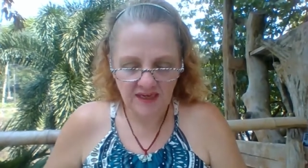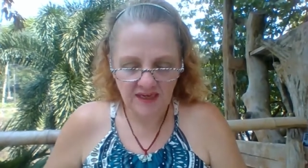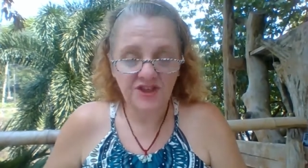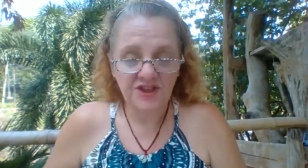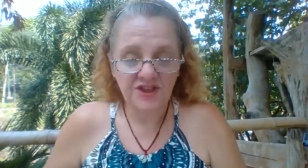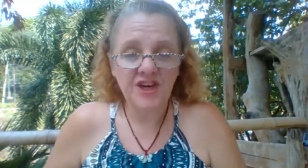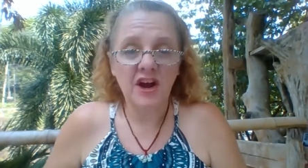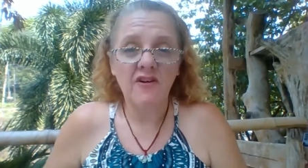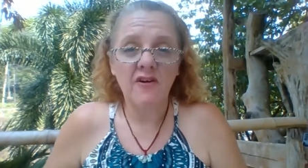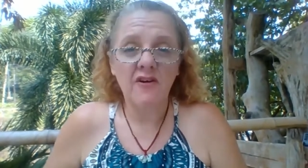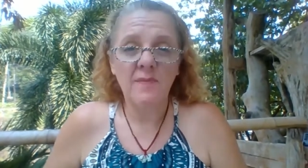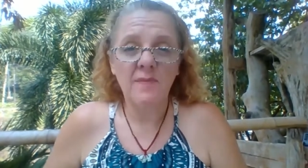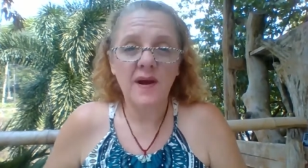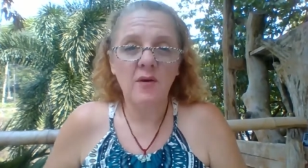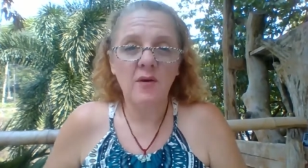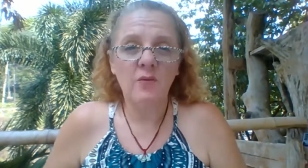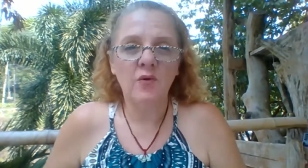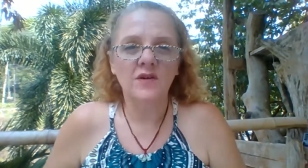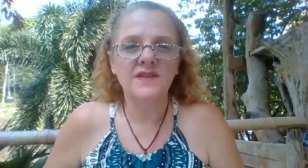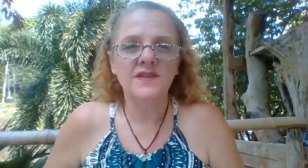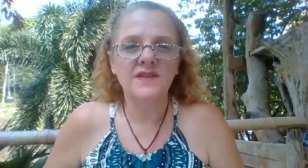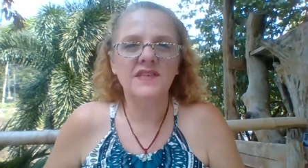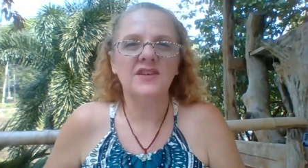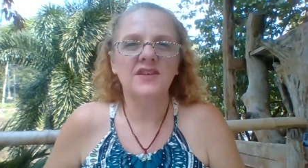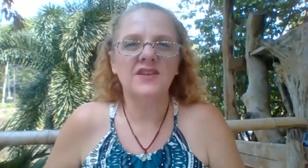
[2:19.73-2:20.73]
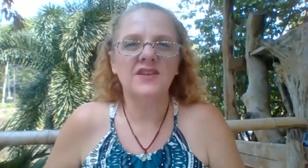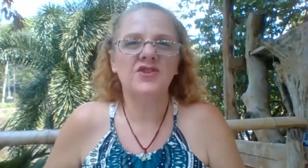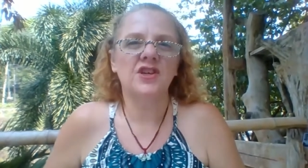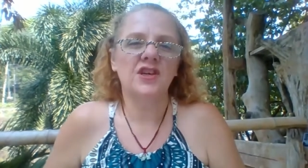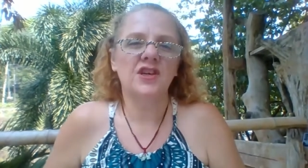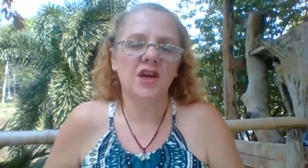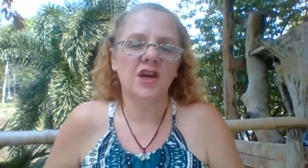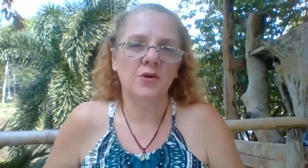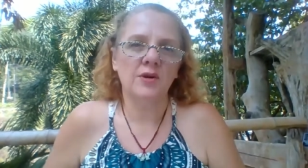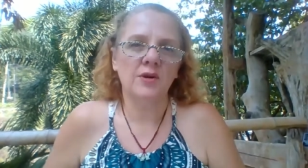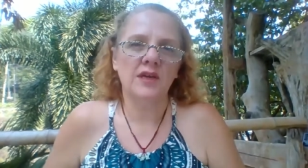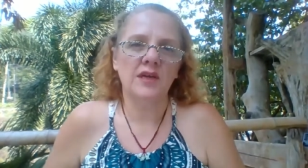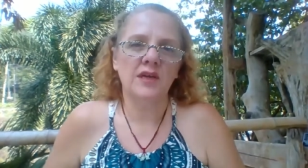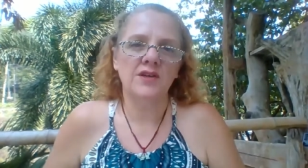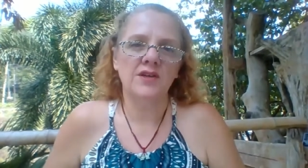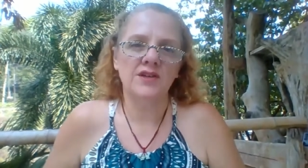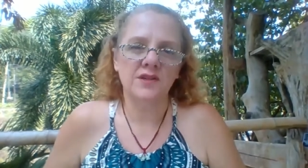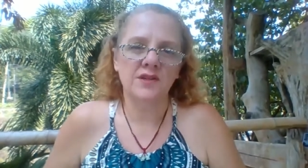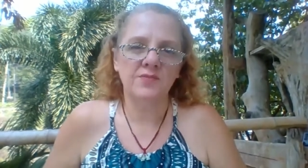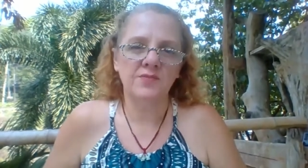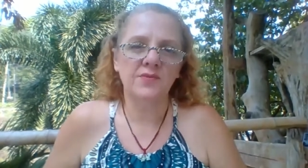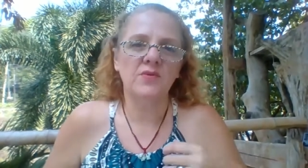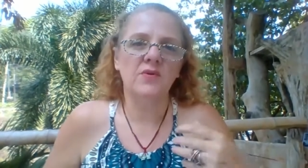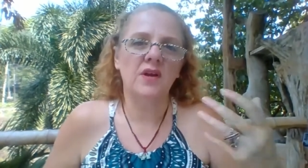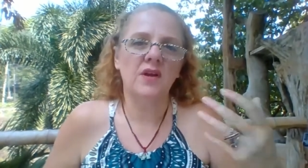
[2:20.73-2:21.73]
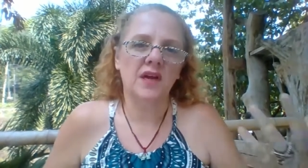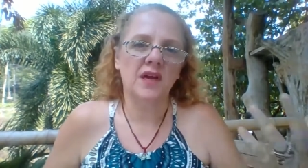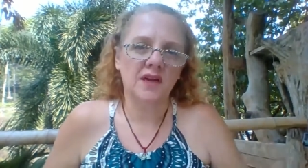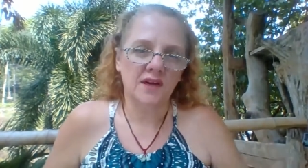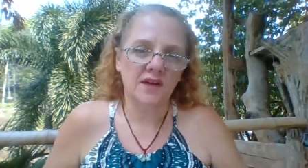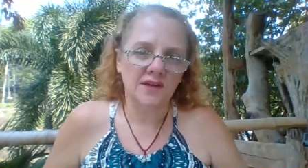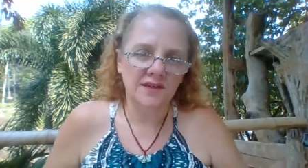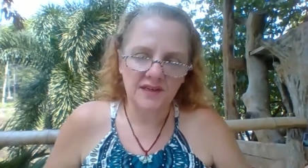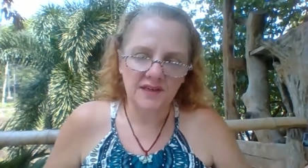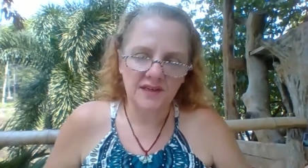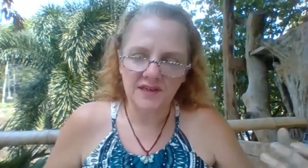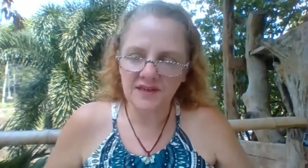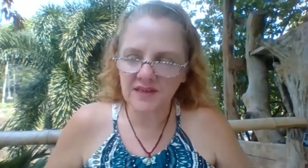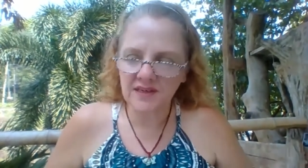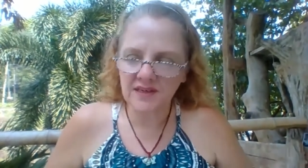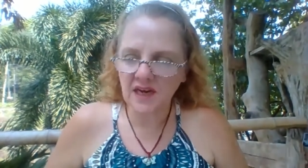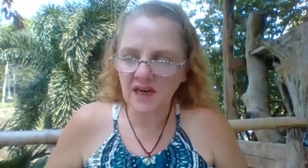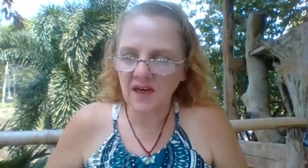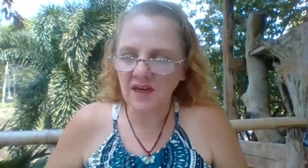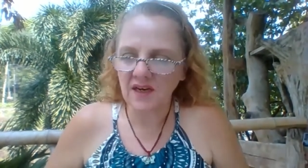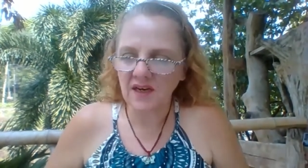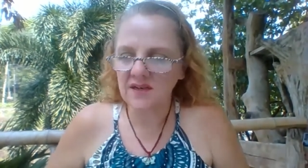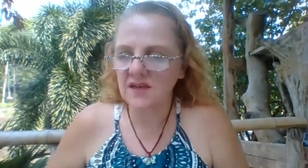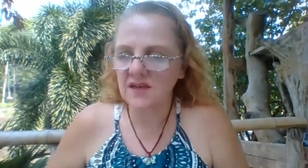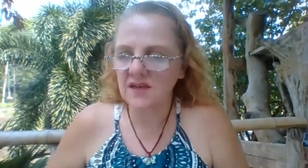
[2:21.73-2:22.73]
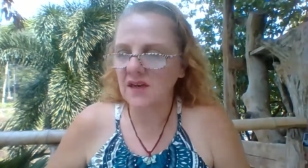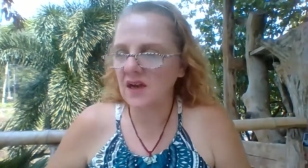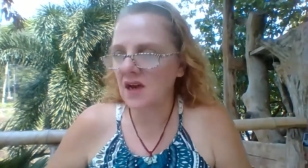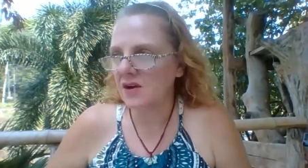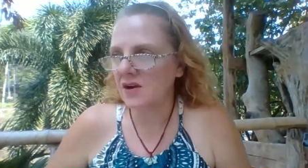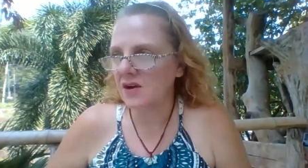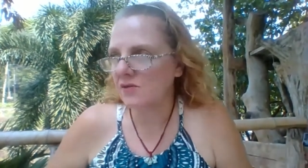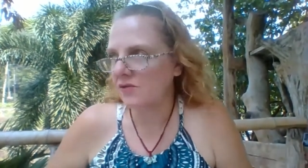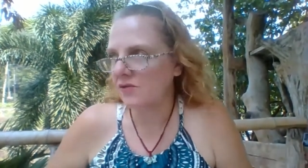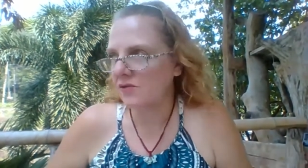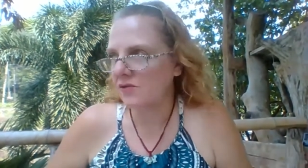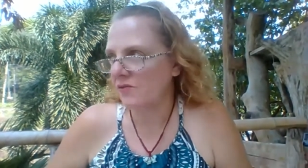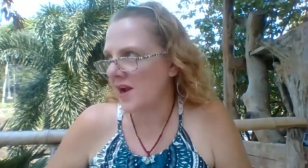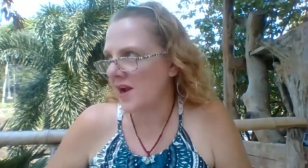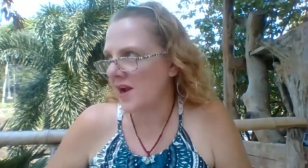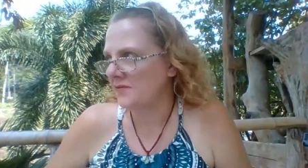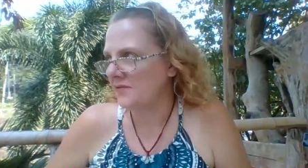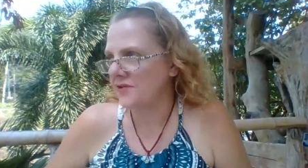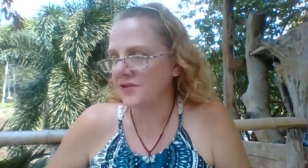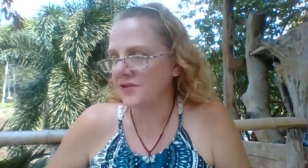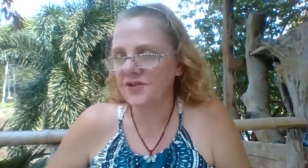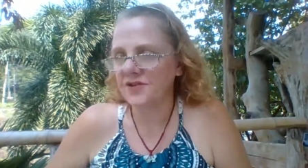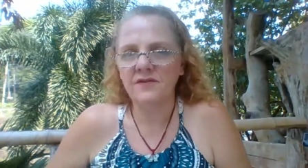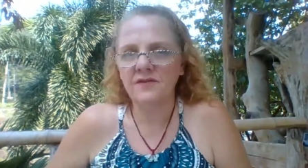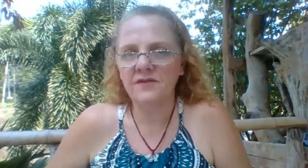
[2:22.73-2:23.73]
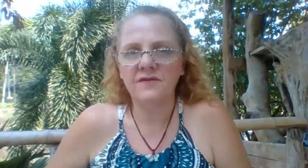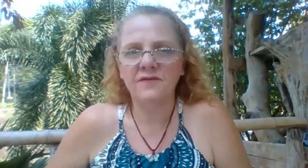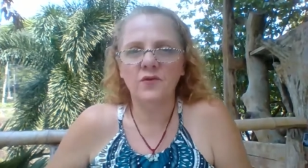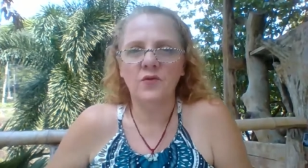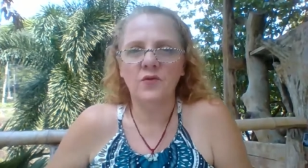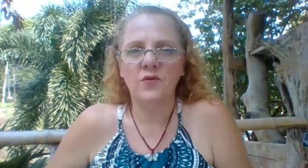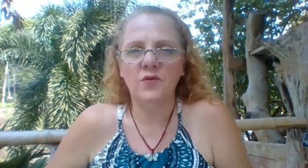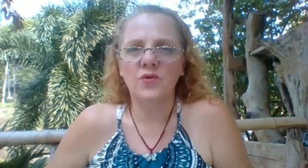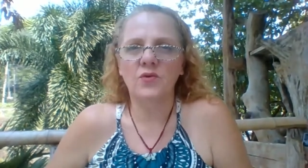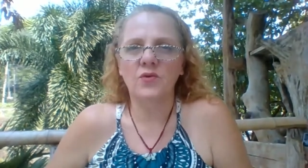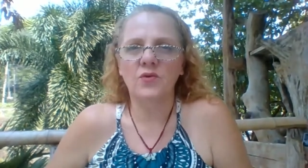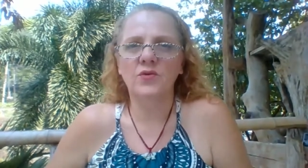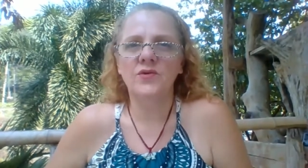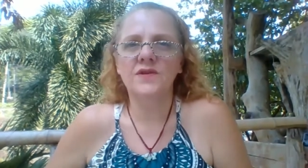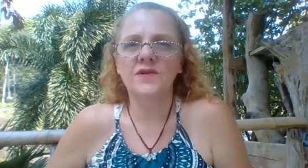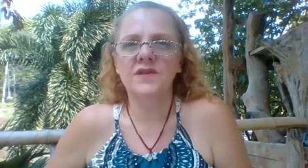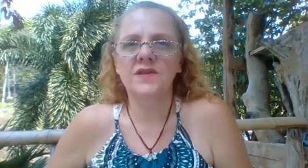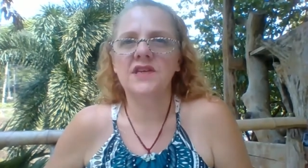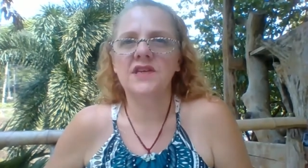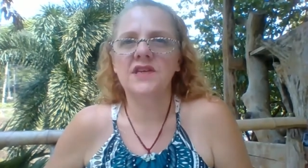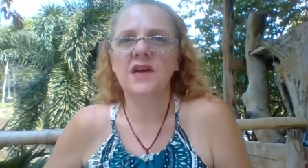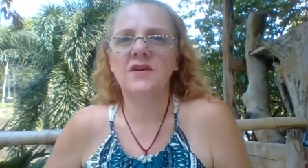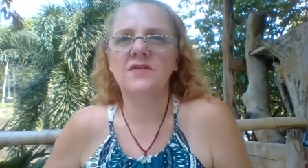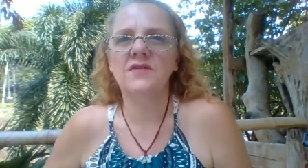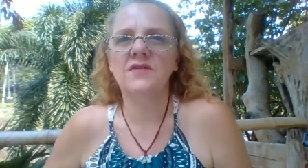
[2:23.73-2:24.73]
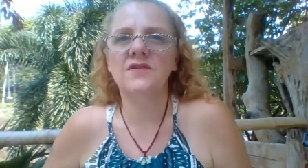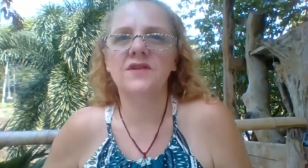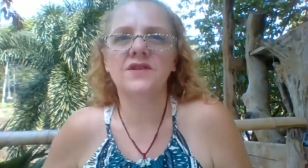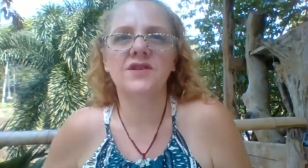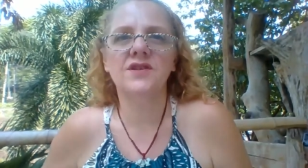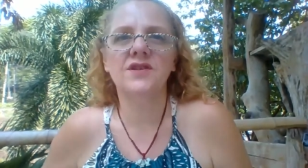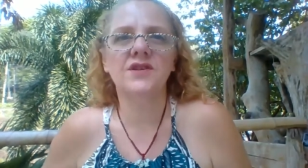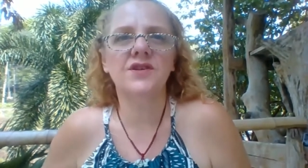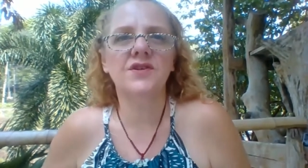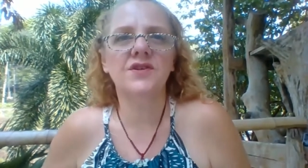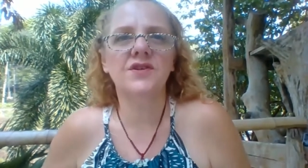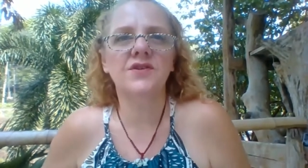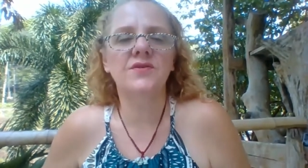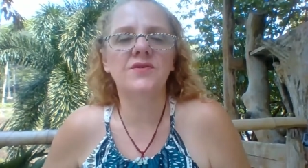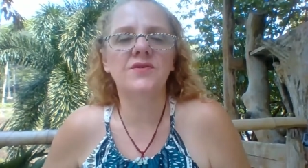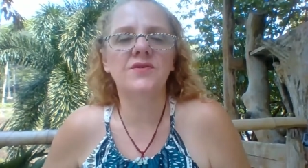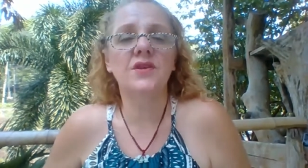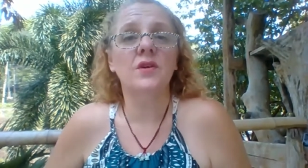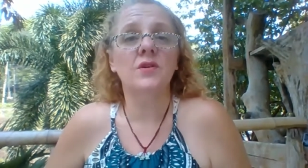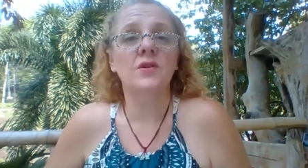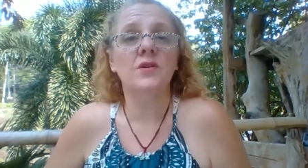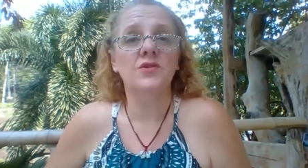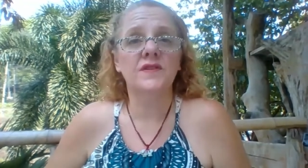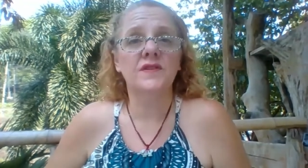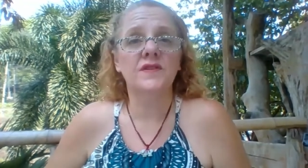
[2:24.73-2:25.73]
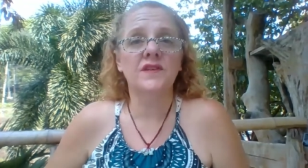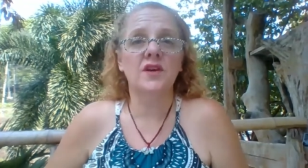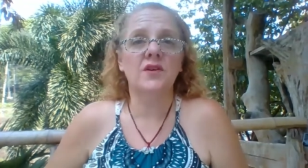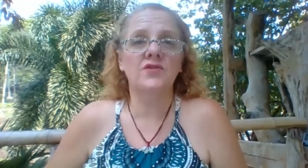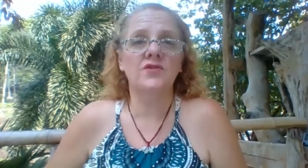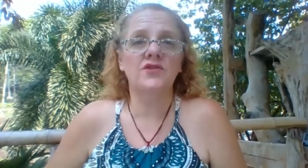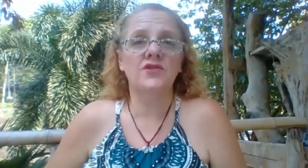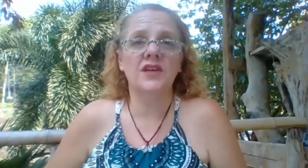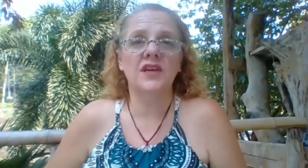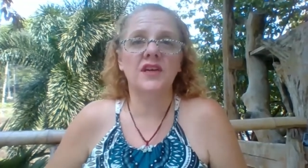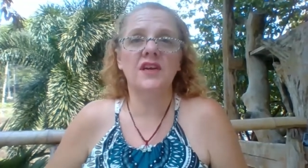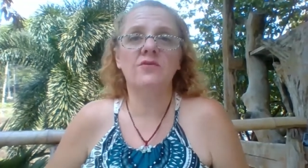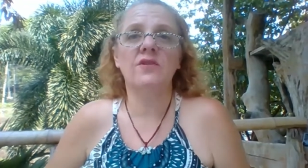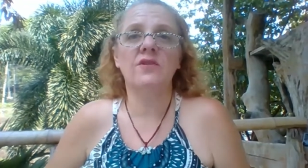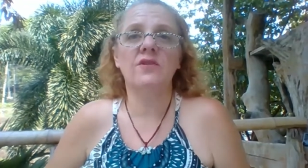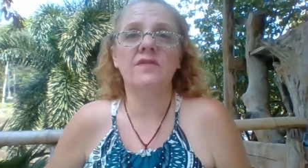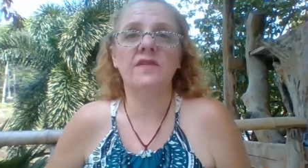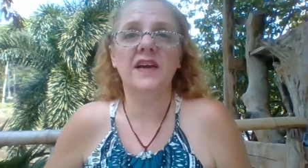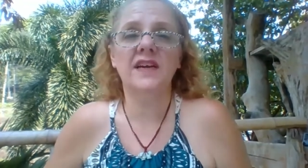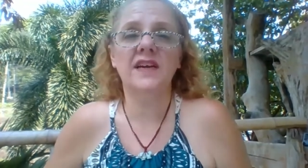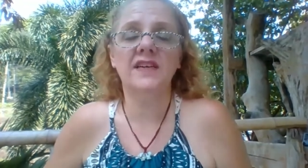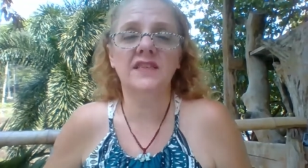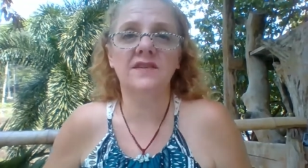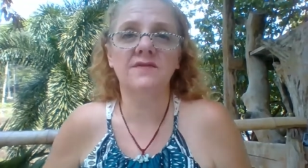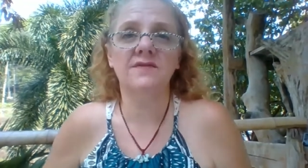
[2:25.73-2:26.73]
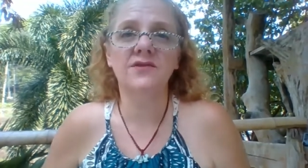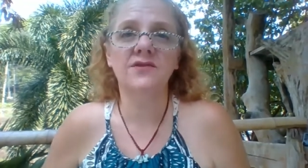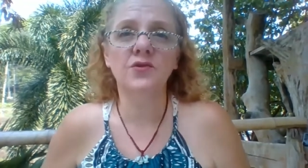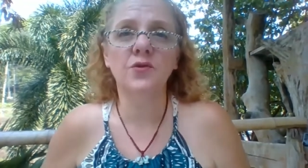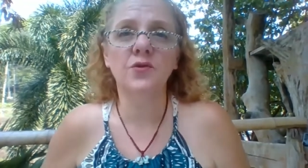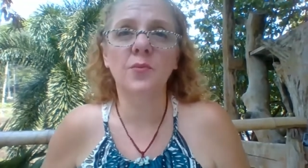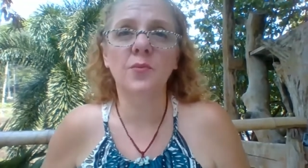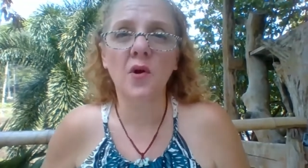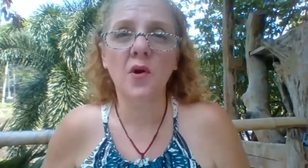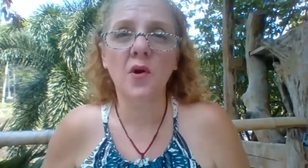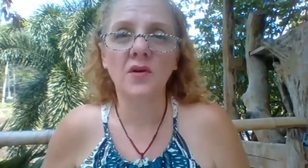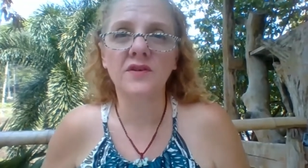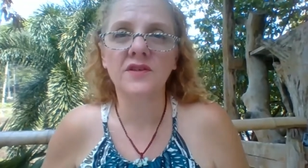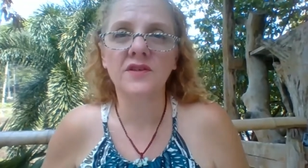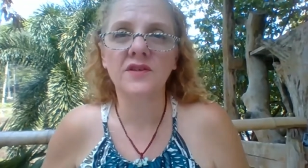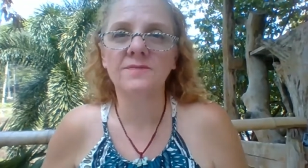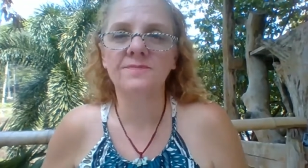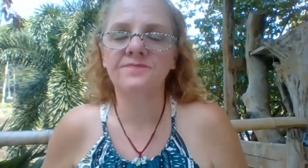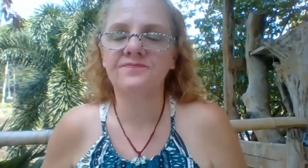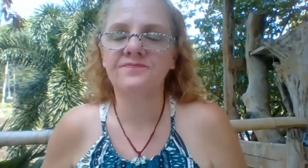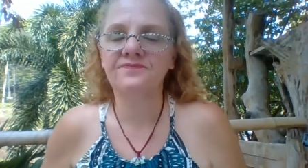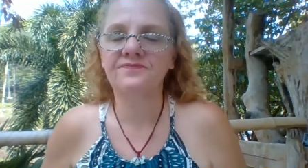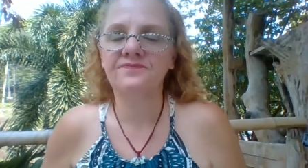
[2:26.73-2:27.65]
share about what's actually going into the book, like I did a second ago, around the 4 cornerstones to the Conscious Coaching Reflective Toolbox